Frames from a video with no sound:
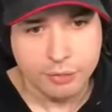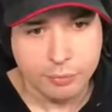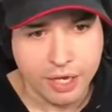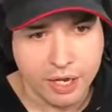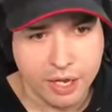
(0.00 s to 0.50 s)

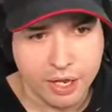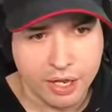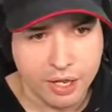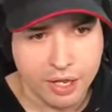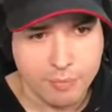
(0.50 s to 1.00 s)
Wait,
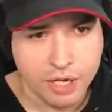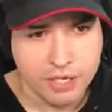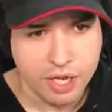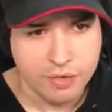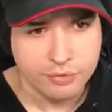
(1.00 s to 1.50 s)
am I
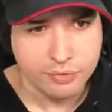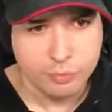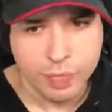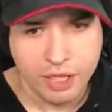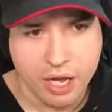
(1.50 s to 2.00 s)
not?
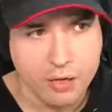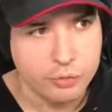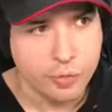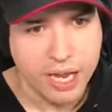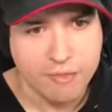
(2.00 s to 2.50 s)
Wait,
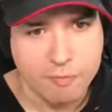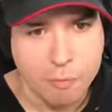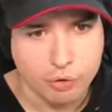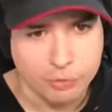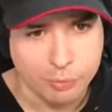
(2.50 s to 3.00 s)
do I have
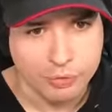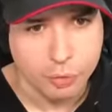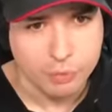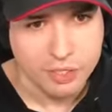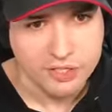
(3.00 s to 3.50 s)
multiple
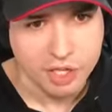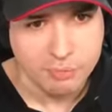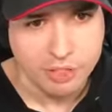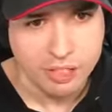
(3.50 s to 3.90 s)
Scorpions on me?